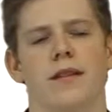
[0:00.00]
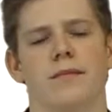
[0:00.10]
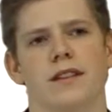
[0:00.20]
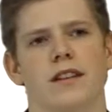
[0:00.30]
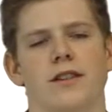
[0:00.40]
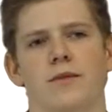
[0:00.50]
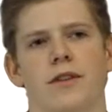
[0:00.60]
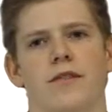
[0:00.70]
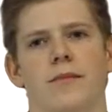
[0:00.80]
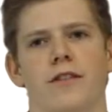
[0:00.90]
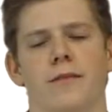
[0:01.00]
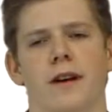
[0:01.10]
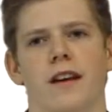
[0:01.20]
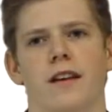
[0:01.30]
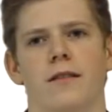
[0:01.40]
basically, I just want to improve
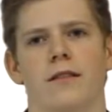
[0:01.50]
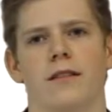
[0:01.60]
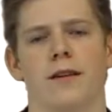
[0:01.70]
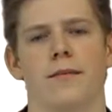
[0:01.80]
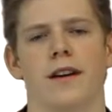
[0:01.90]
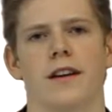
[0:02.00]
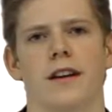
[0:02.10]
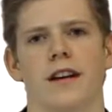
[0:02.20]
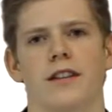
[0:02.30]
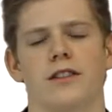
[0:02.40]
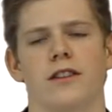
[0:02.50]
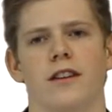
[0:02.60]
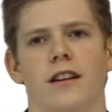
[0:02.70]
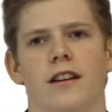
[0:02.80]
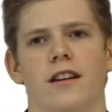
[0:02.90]
my game, you know, get bigger, get
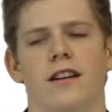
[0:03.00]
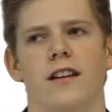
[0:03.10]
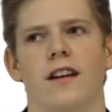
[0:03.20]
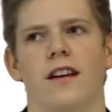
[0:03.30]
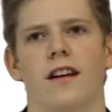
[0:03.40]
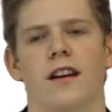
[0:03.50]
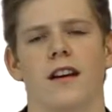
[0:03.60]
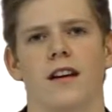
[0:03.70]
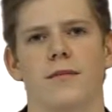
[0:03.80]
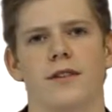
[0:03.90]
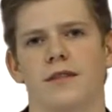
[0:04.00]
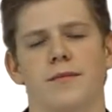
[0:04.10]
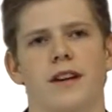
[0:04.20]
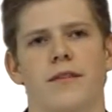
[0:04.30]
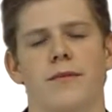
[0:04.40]
stronger, um, and just
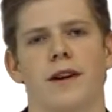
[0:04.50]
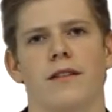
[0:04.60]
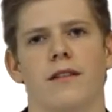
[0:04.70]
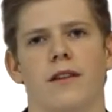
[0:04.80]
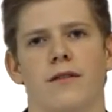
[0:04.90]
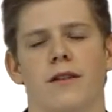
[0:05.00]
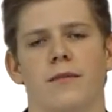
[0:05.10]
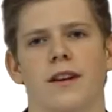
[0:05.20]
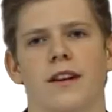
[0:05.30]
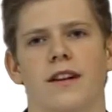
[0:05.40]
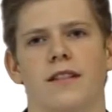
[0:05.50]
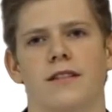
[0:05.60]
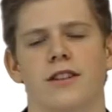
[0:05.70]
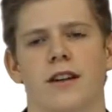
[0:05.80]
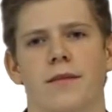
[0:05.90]
become a better all around player
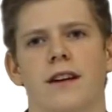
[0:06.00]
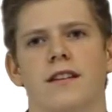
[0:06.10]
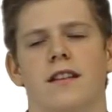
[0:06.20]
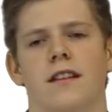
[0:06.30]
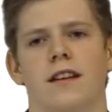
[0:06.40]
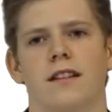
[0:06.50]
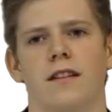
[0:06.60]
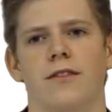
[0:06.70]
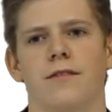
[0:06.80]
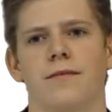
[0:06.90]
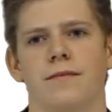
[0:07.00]
and try to make it to the next level.